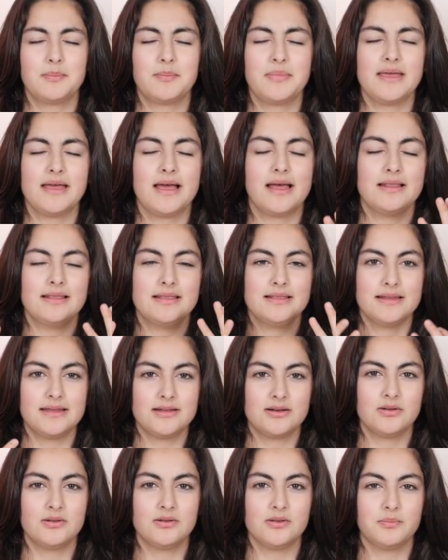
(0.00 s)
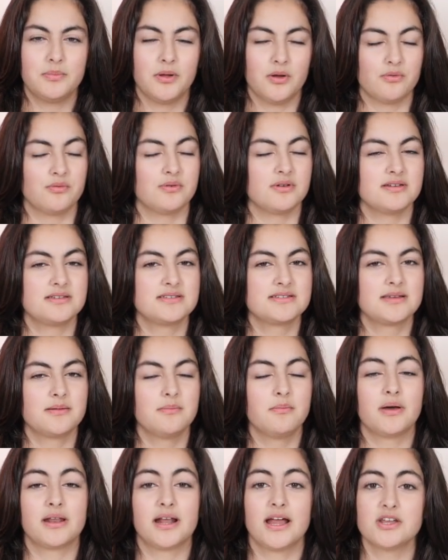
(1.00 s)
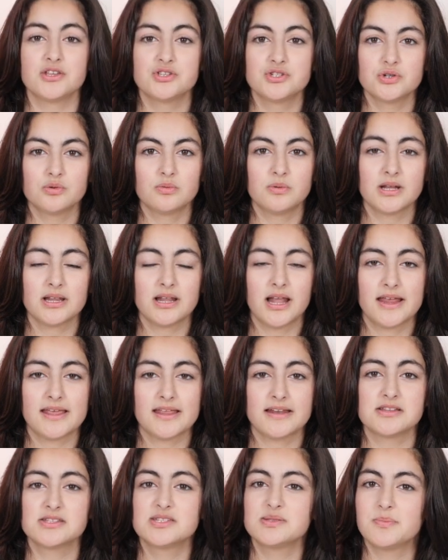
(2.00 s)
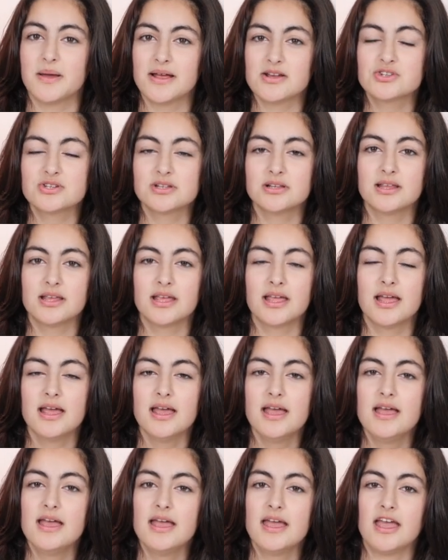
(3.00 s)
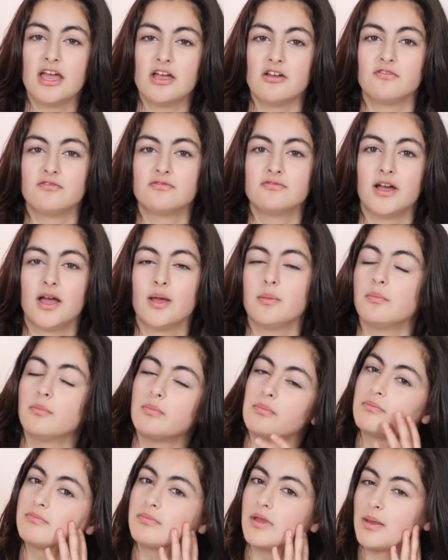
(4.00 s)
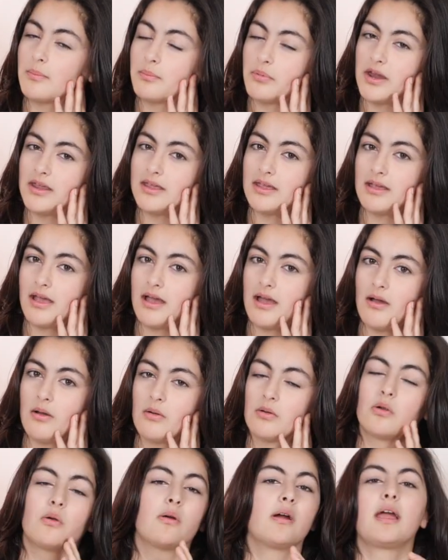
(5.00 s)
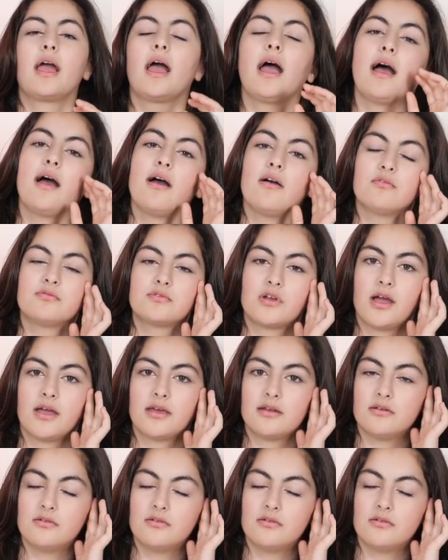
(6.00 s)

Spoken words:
be a little potent, but I do really like it, especially if I get breaking out or I have kind